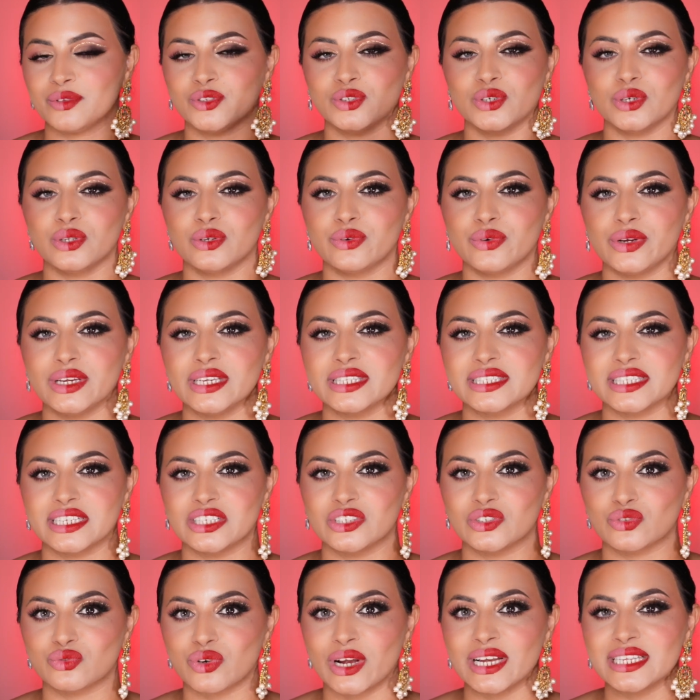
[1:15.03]
jewelries
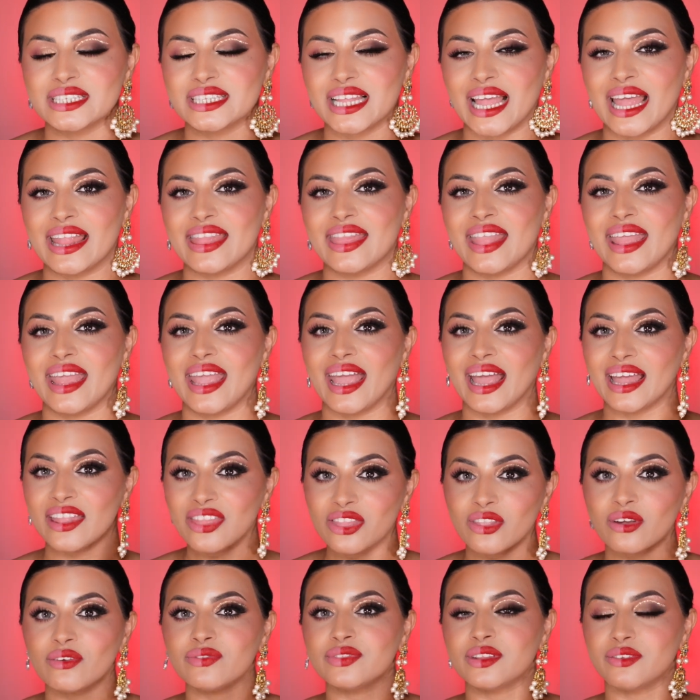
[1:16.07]
and dress at the
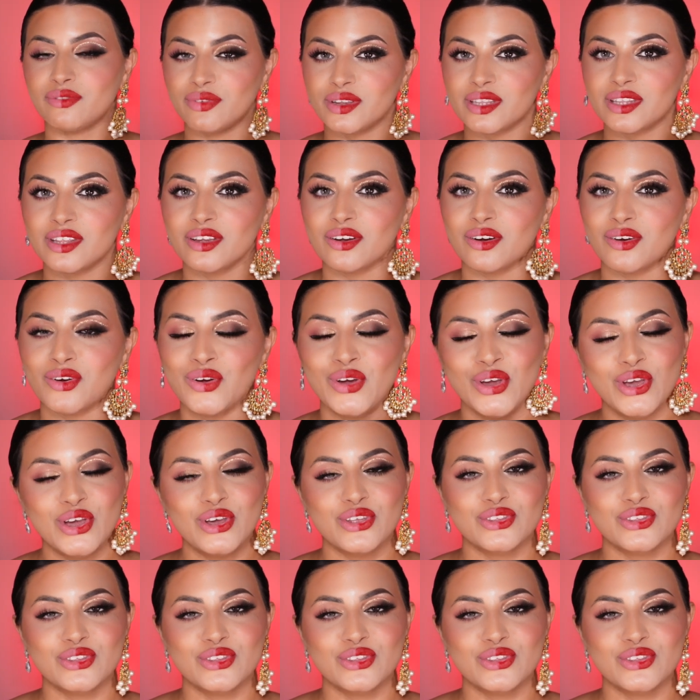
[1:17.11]
end of the video,